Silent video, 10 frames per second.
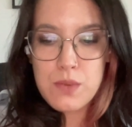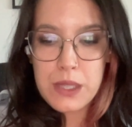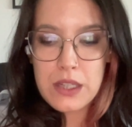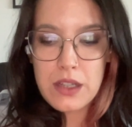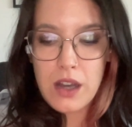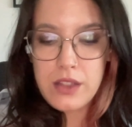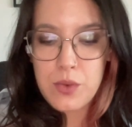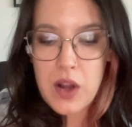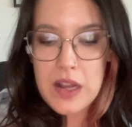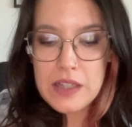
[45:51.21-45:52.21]
But
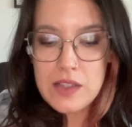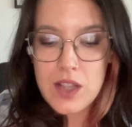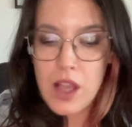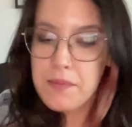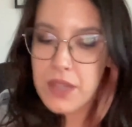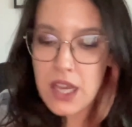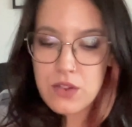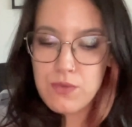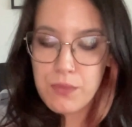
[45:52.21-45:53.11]
otherwise, yeah,